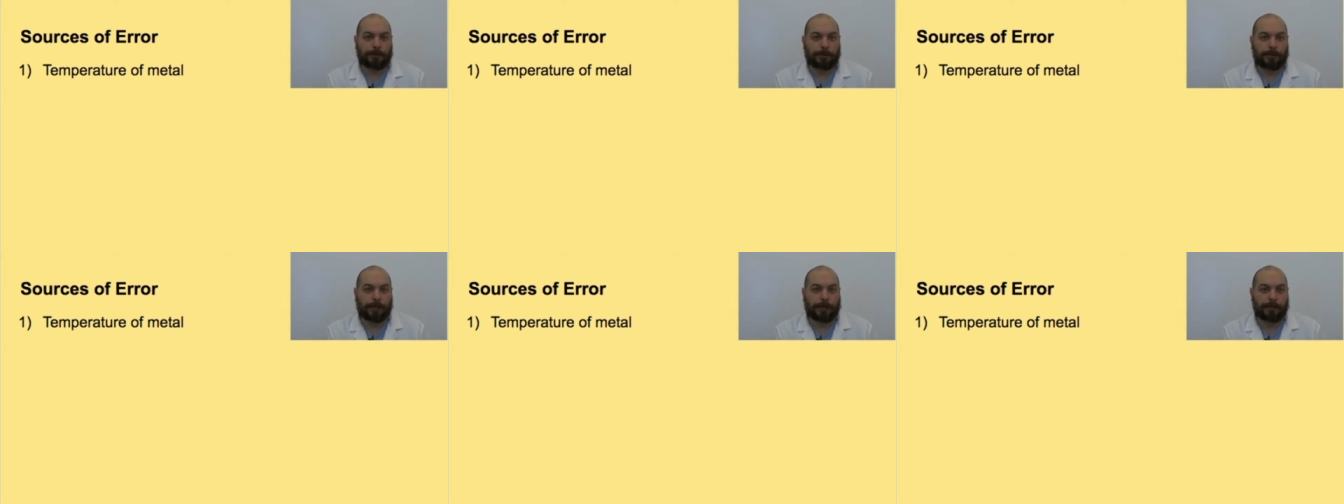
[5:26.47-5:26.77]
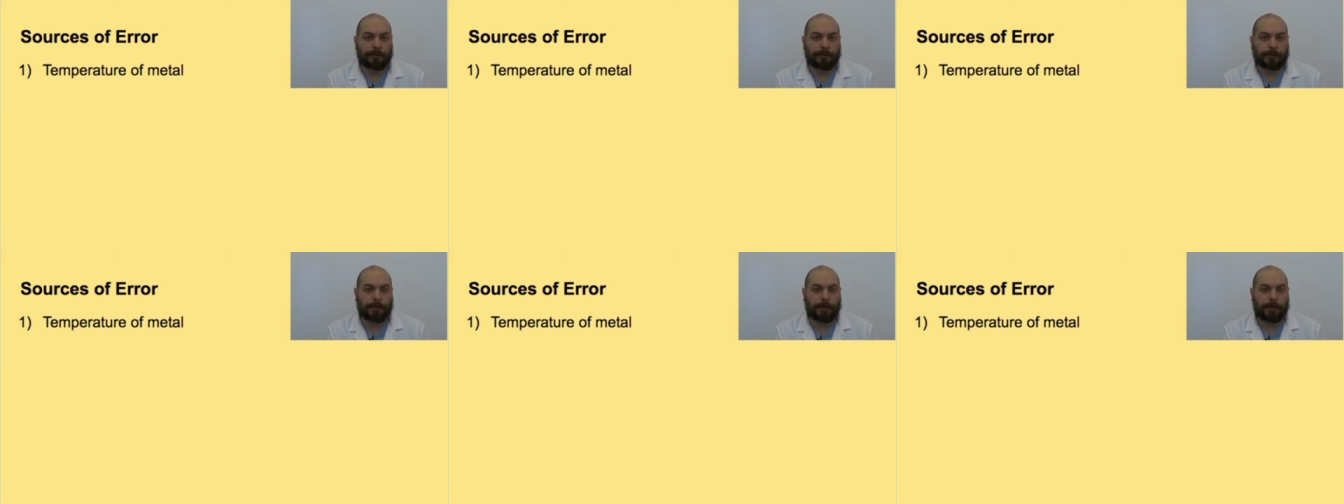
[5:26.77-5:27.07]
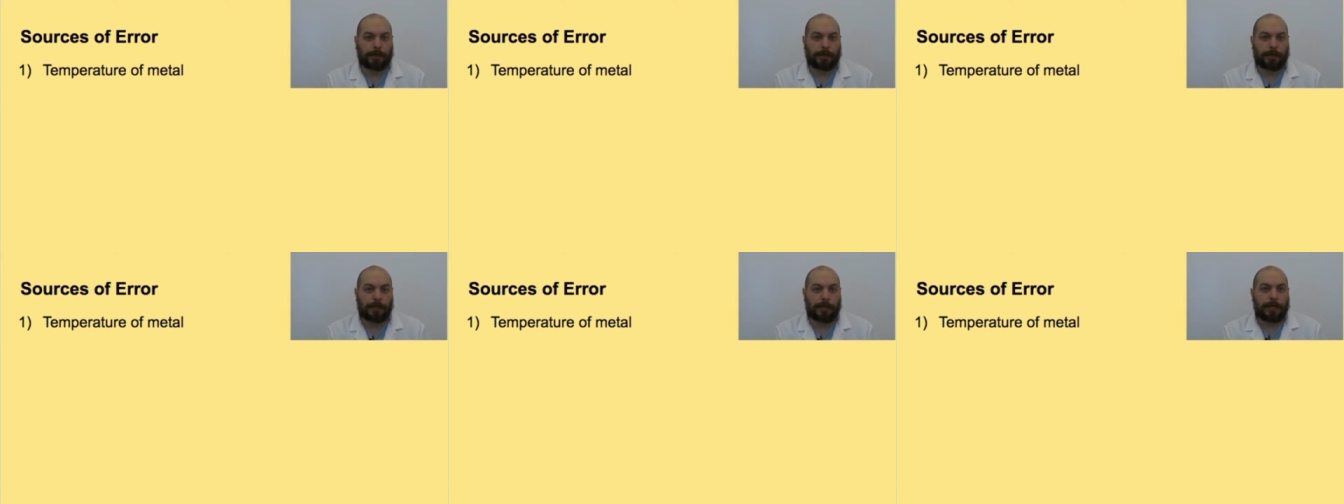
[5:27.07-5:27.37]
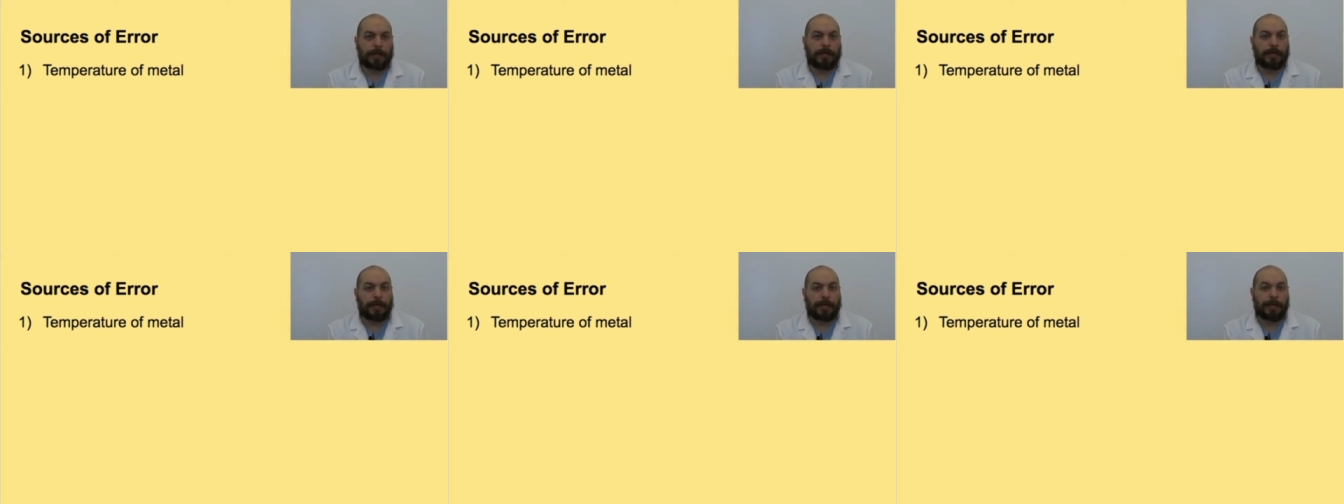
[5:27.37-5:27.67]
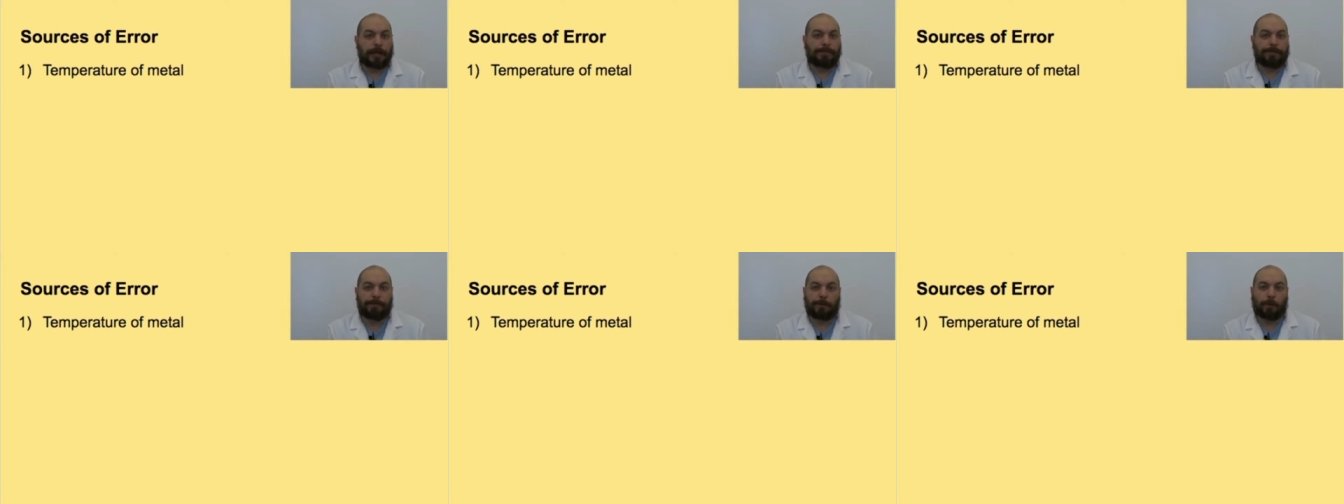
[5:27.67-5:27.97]
transferred.
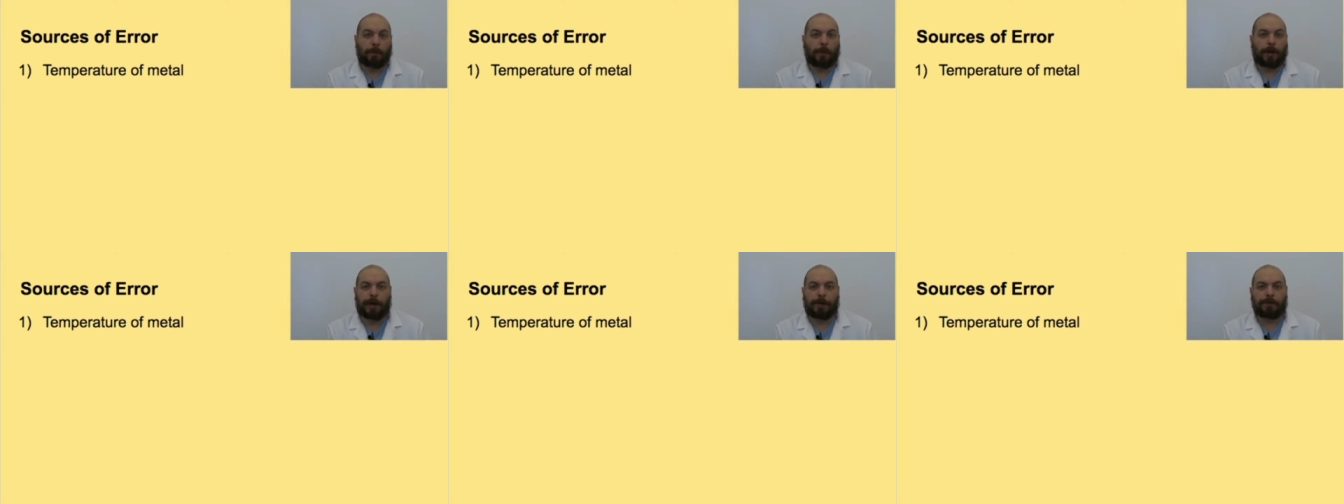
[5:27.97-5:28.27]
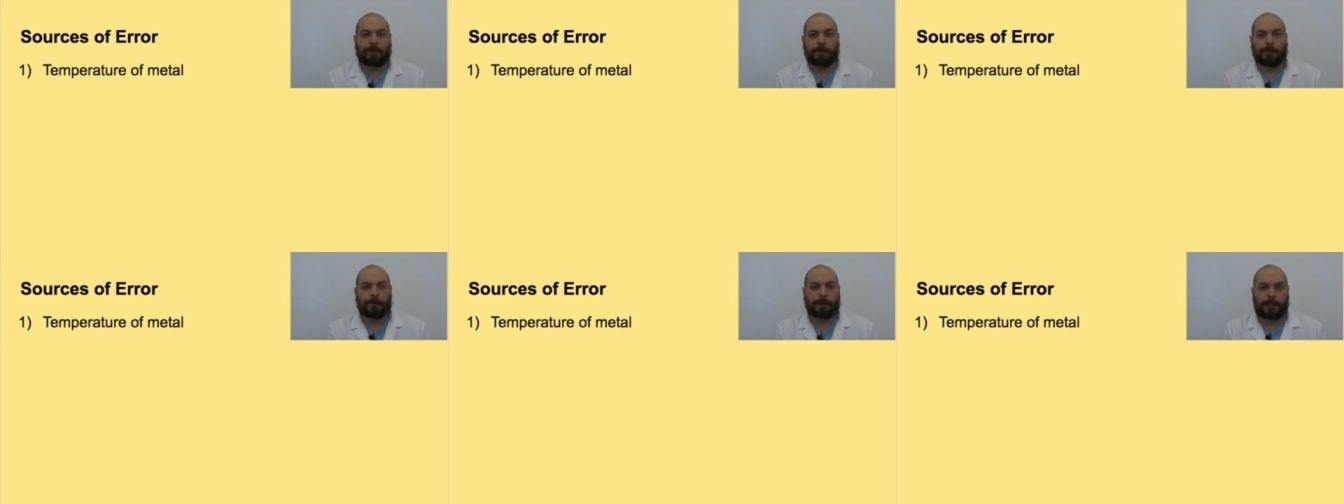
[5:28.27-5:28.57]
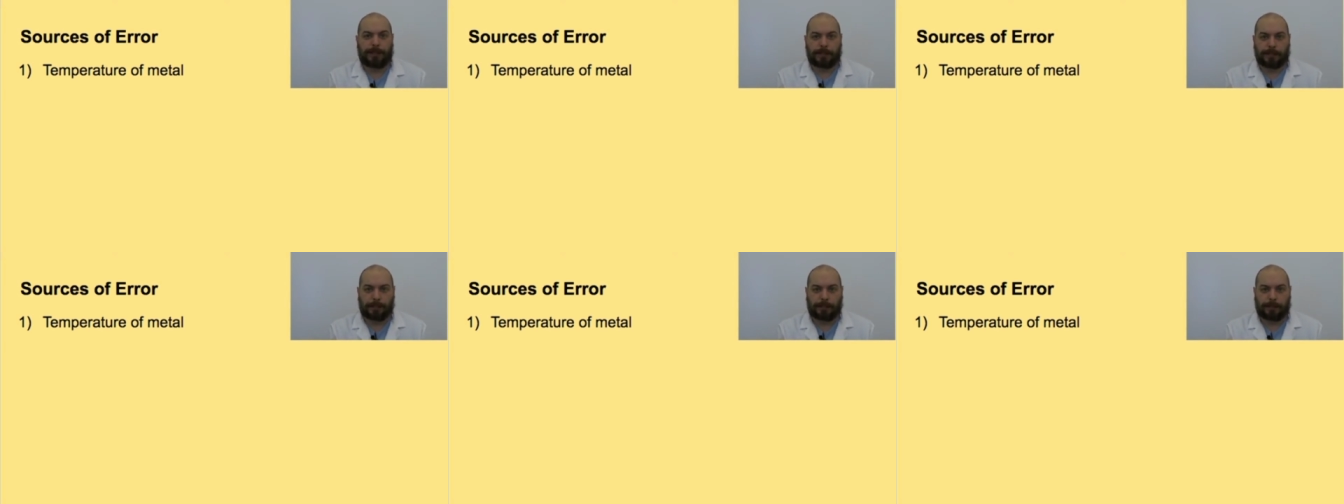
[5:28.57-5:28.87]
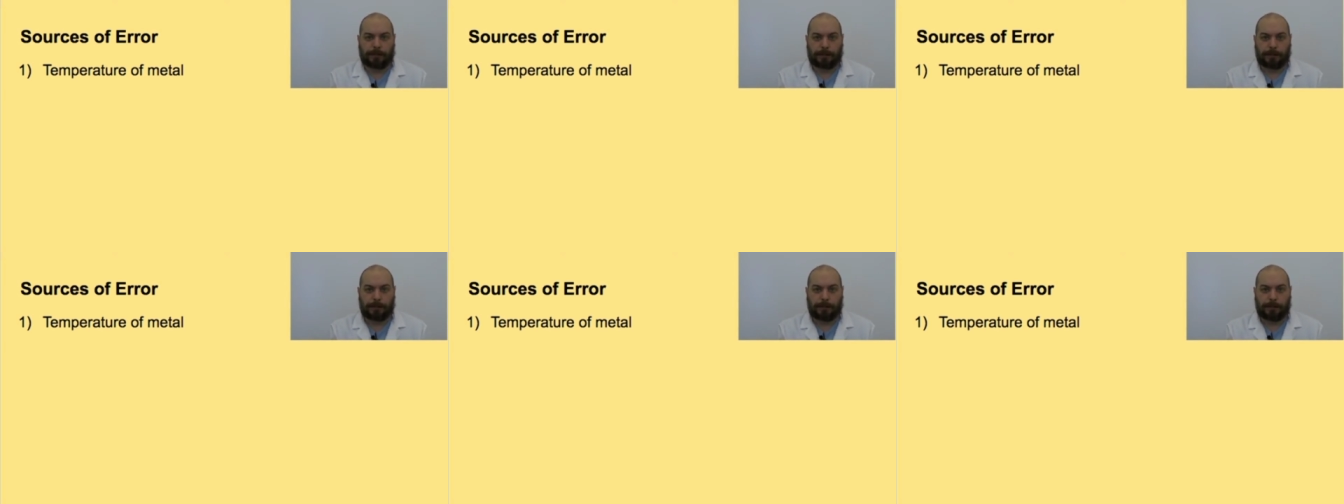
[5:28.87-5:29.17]
If for whatever reason